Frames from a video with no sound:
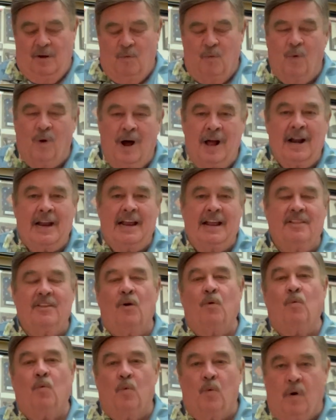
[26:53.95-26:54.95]
What in
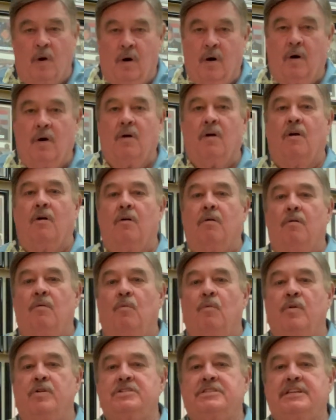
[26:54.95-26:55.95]
the world
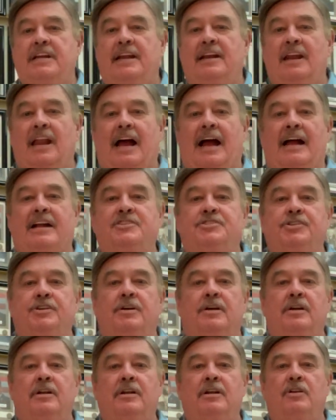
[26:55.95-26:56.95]
was
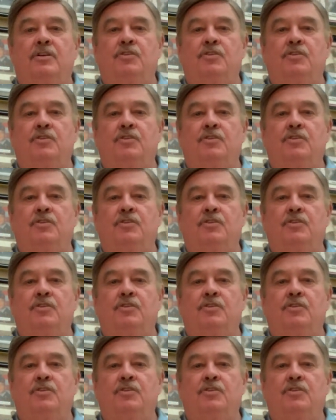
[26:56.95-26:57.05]
Elijah